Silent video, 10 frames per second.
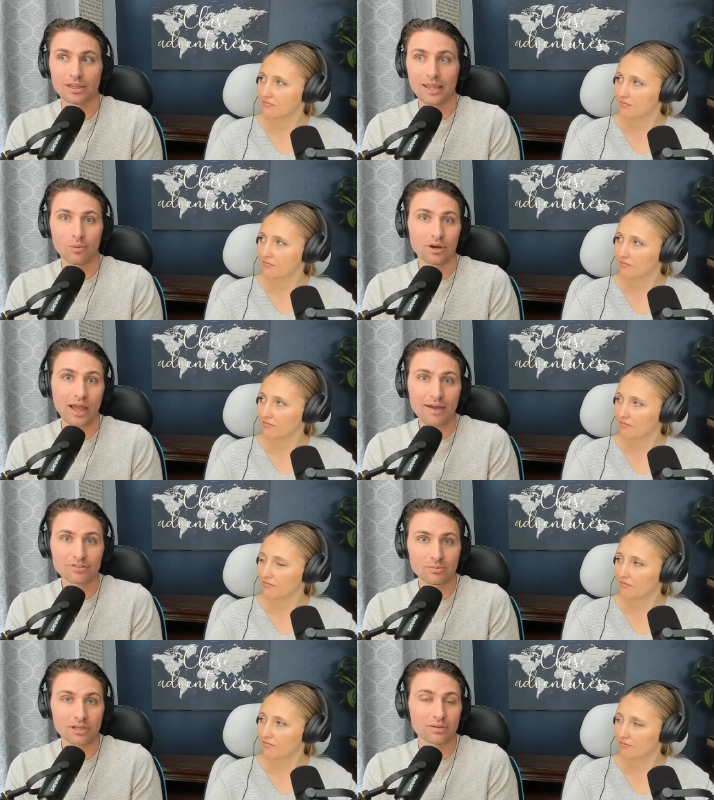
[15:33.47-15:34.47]
Speaker 1: he would
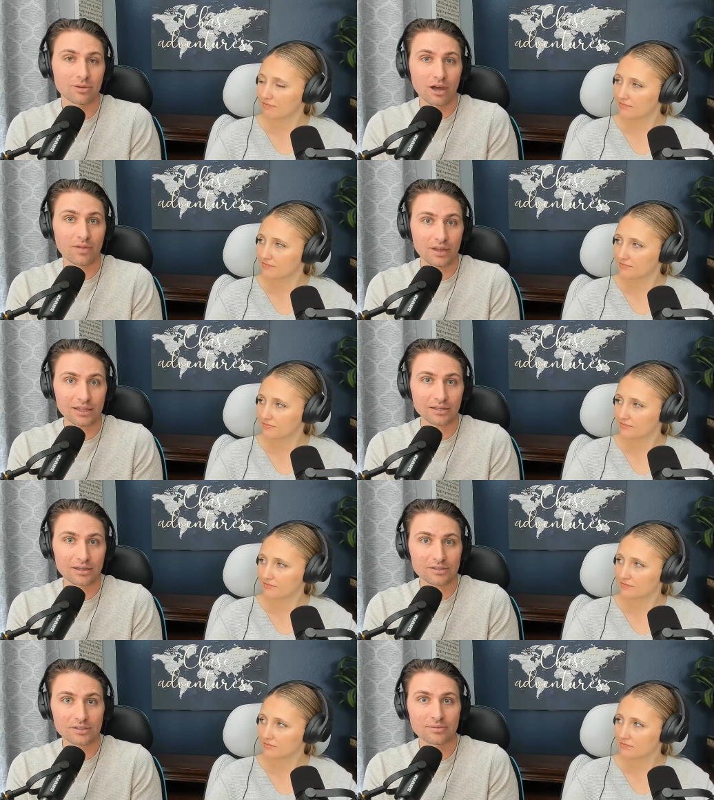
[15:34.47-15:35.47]
have to be to be on the hit
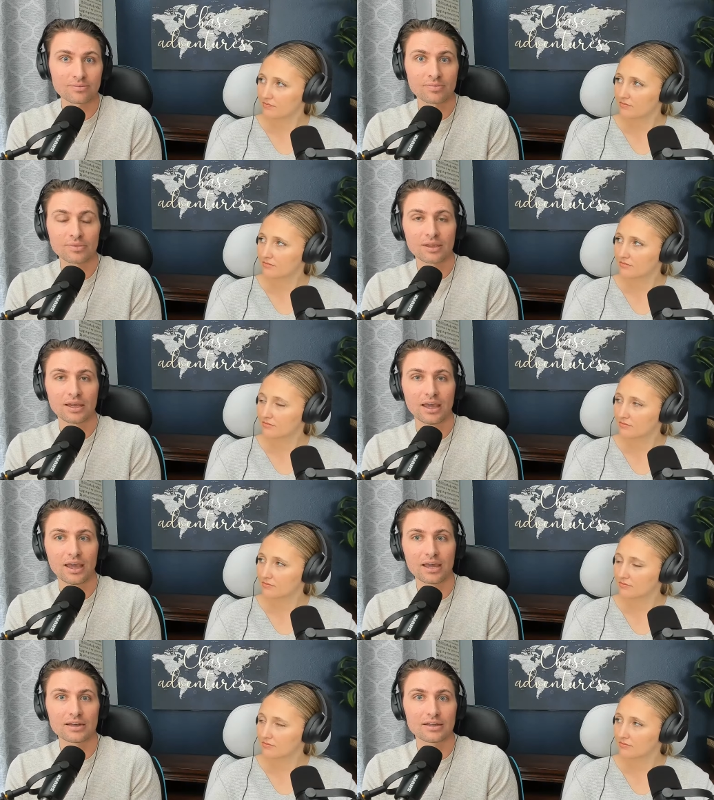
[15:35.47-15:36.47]
list.
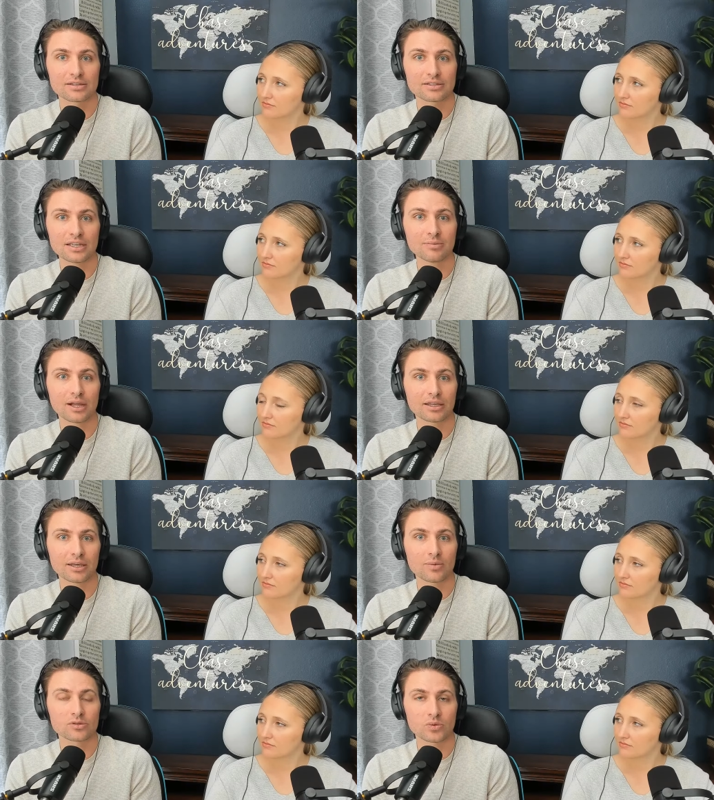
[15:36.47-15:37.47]
And it seemed like
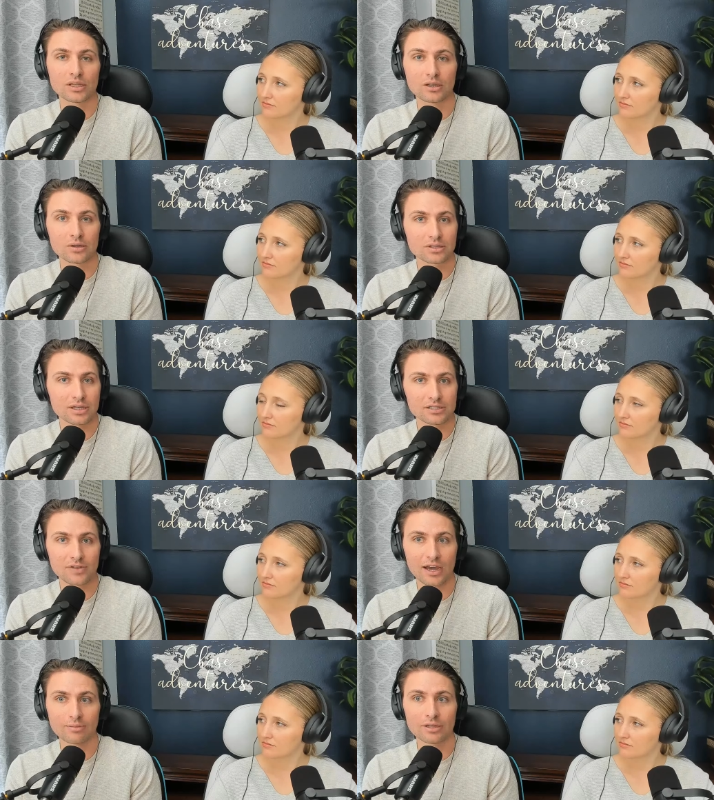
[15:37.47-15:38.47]
he was really good to his
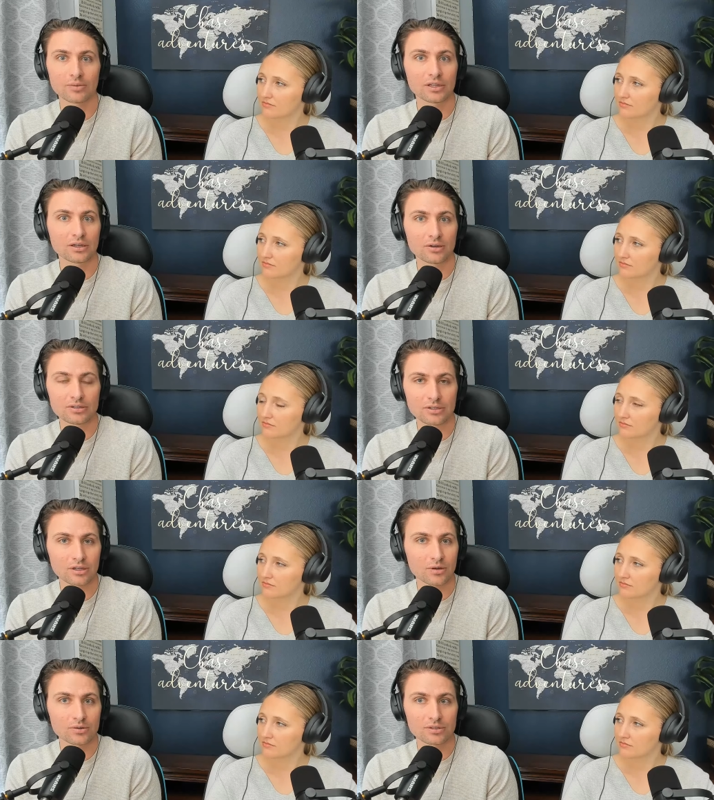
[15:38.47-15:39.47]
family, really good to
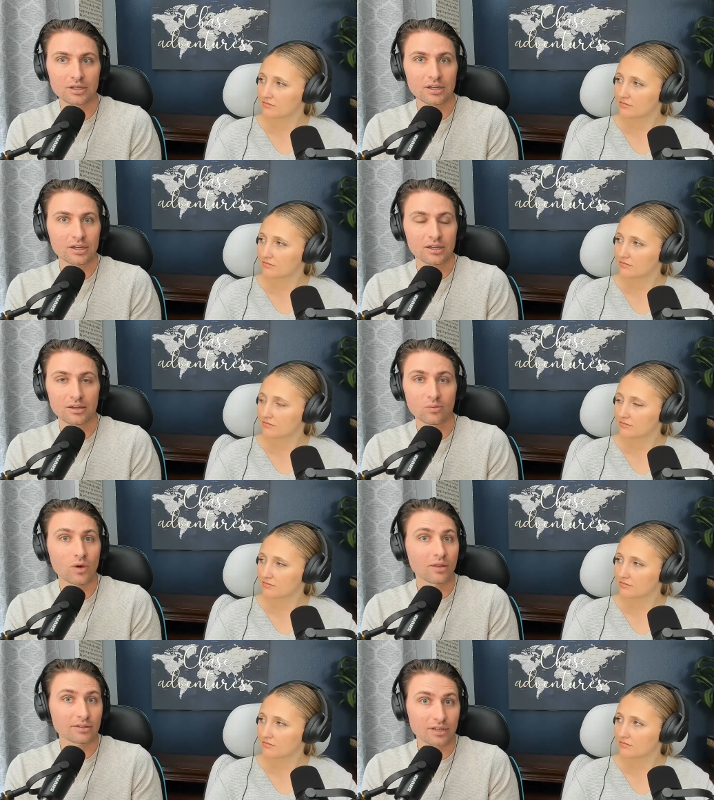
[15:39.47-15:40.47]
those
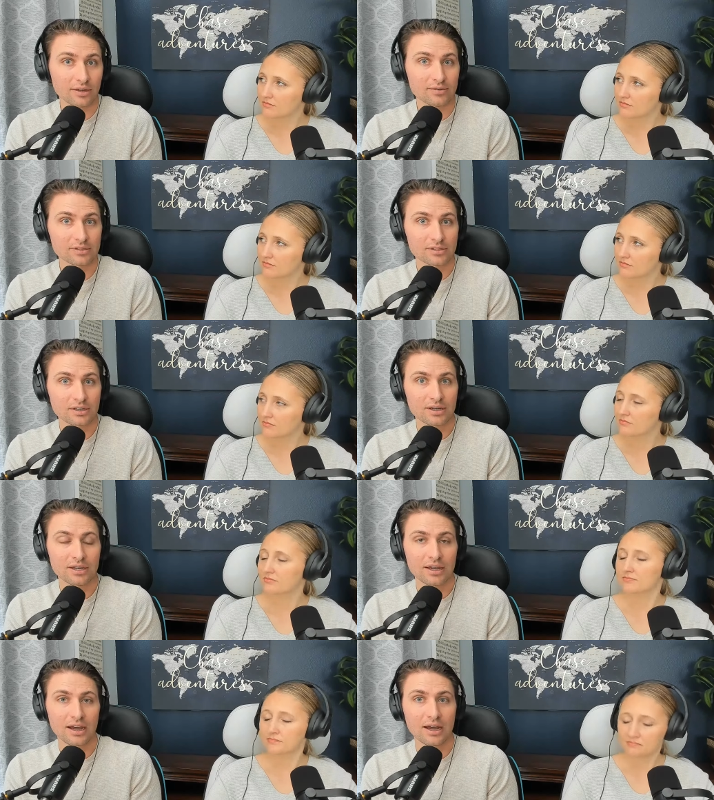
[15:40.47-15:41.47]
relatives.
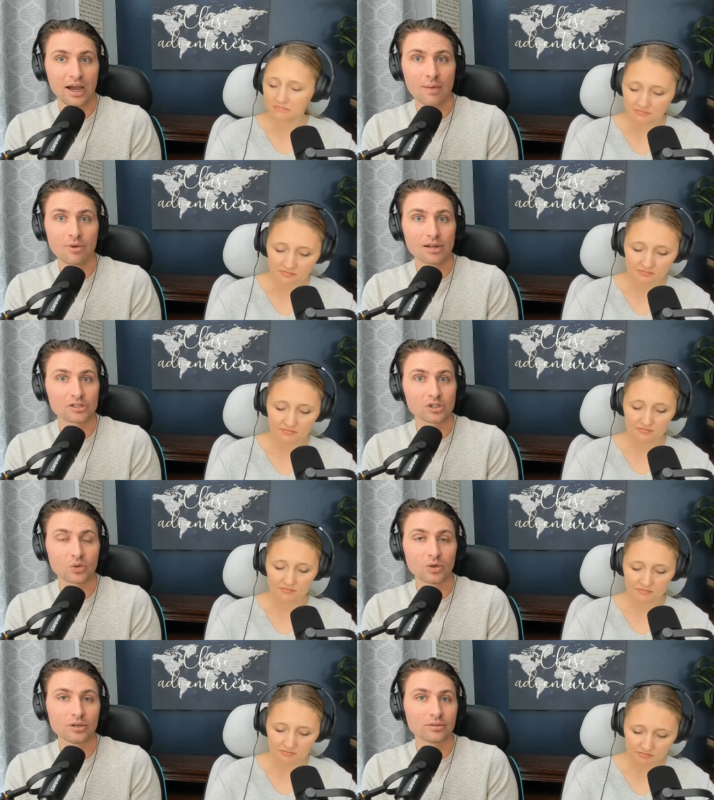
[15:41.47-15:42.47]
Uh, I'm not
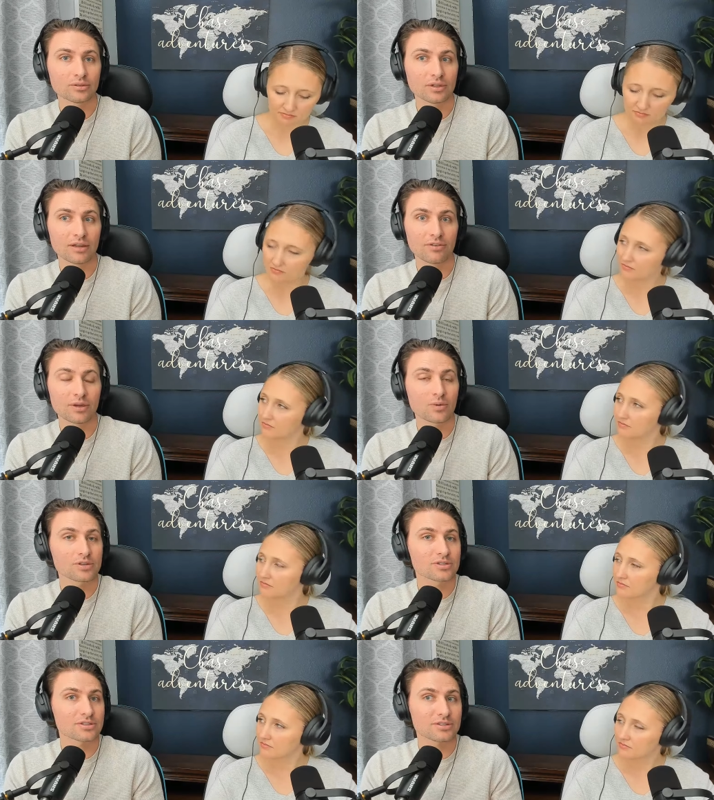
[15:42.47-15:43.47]
sure if he
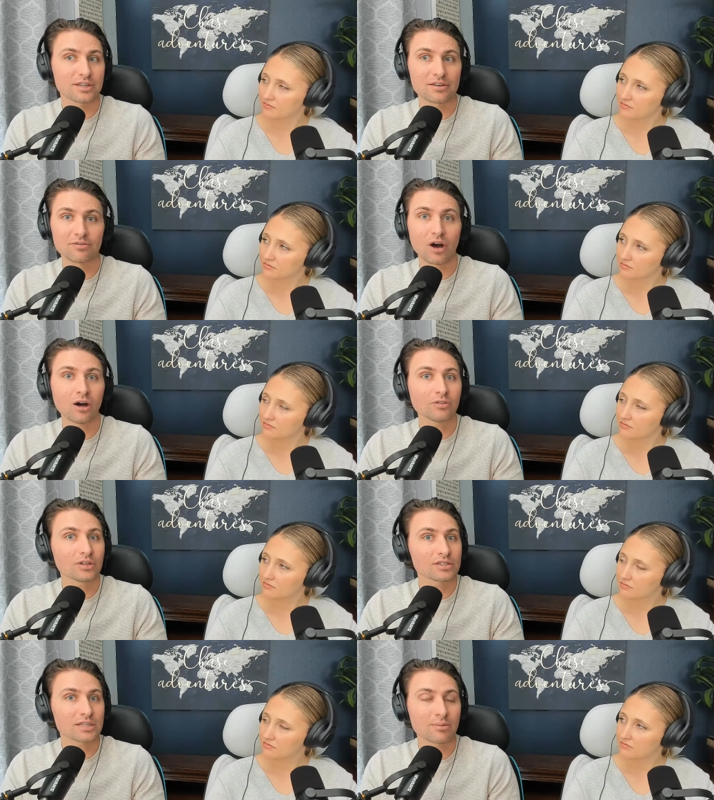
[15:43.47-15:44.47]
was involved
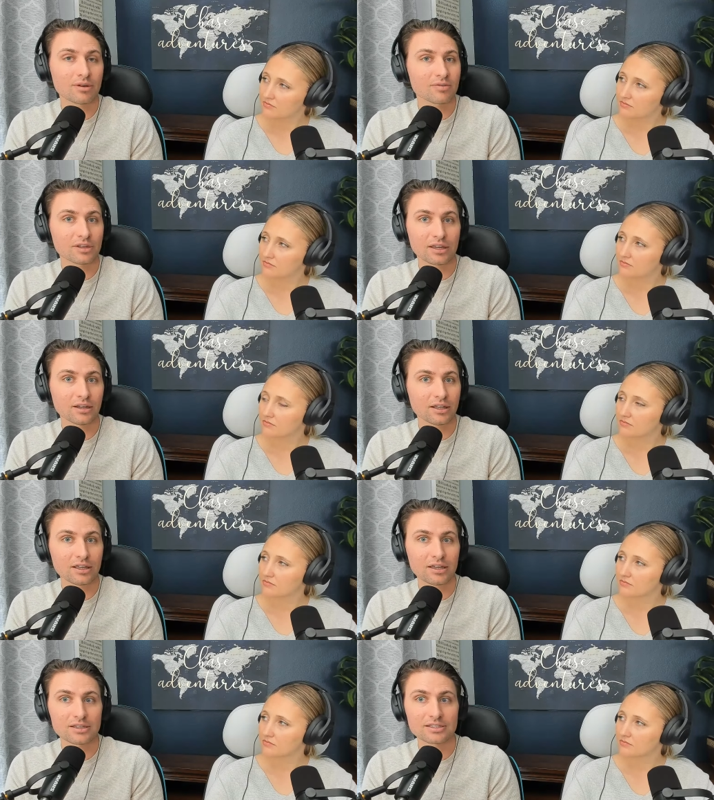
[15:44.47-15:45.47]
in some of the
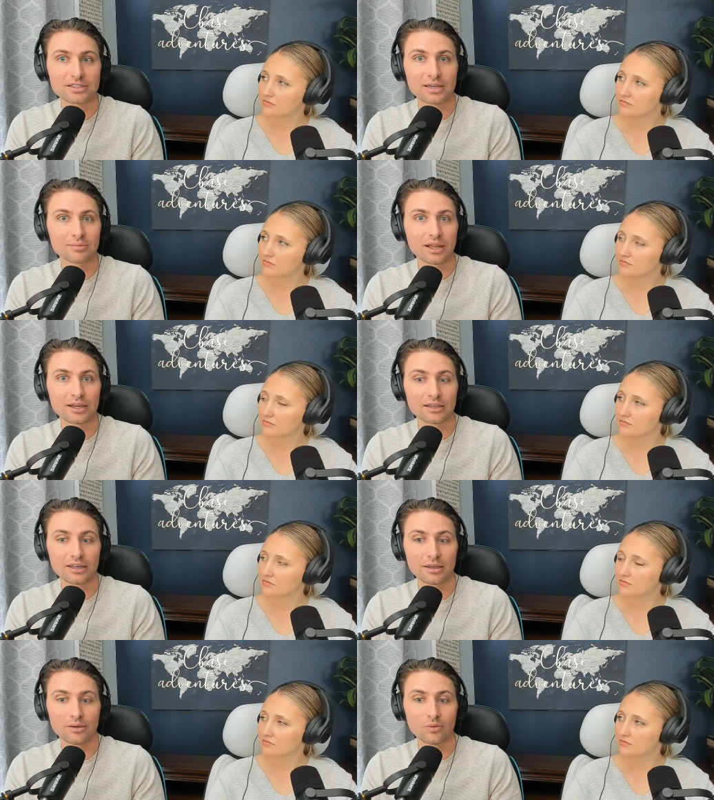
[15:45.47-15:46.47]
killing. It seemed like
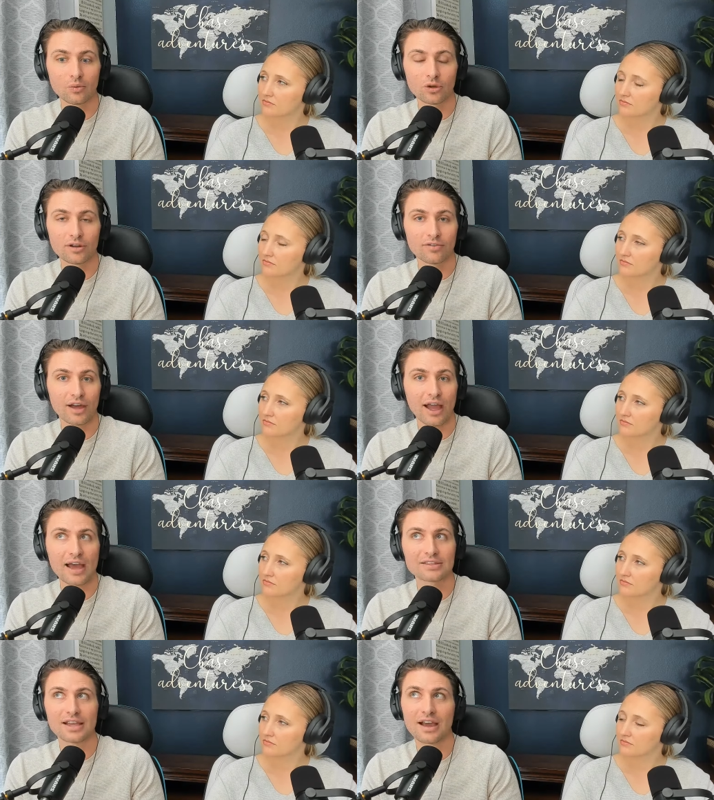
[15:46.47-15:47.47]
he would have
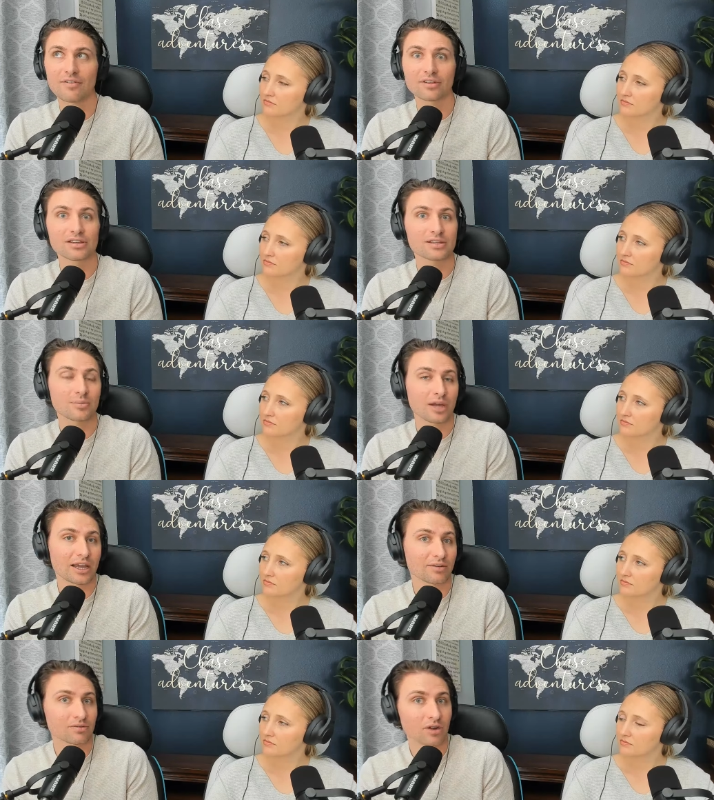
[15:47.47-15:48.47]
had to have at least some
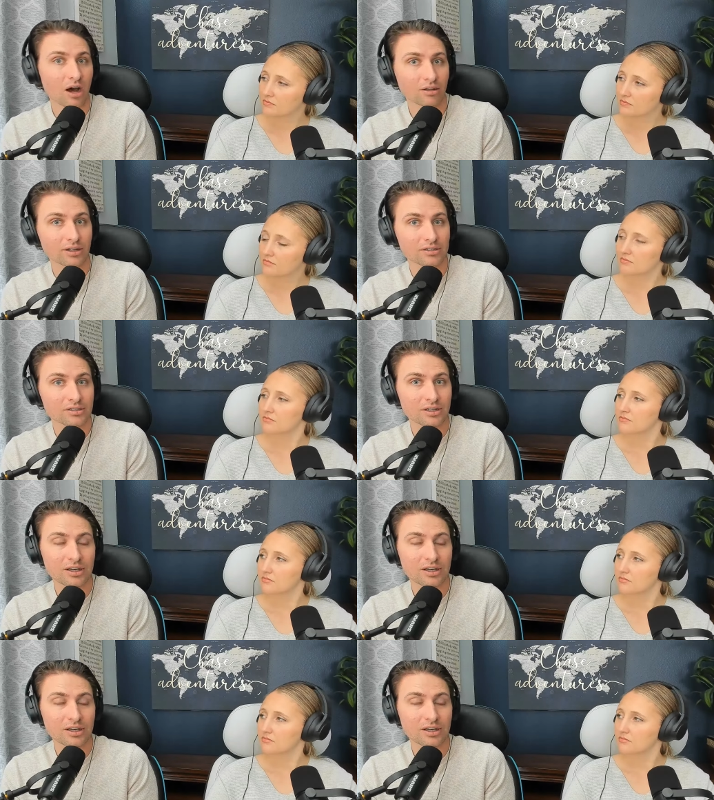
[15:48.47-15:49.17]
kind of knowledge.